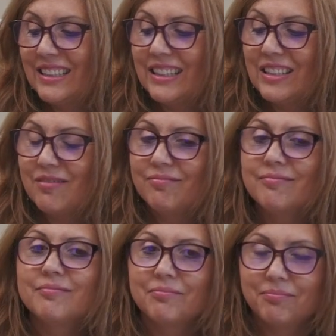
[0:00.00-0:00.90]

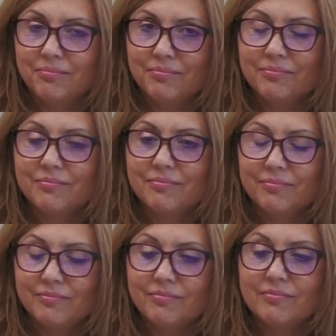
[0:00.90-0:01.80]

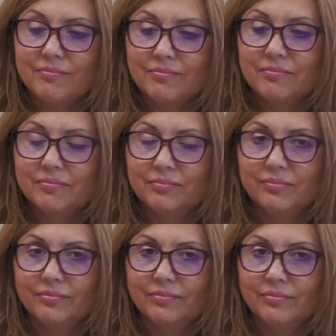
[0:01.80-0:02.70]

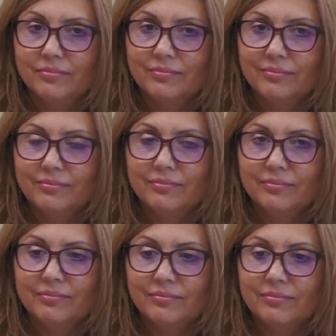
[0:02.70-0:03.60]

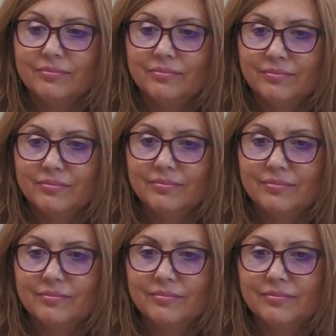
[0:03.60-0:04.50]

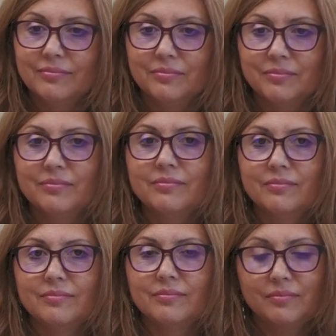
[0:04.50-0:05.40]

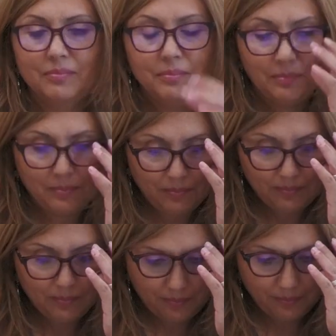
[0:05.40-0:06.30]

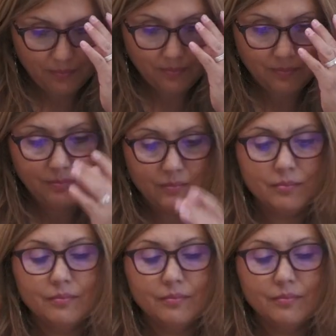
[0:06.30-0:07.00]
The person shown says nothing.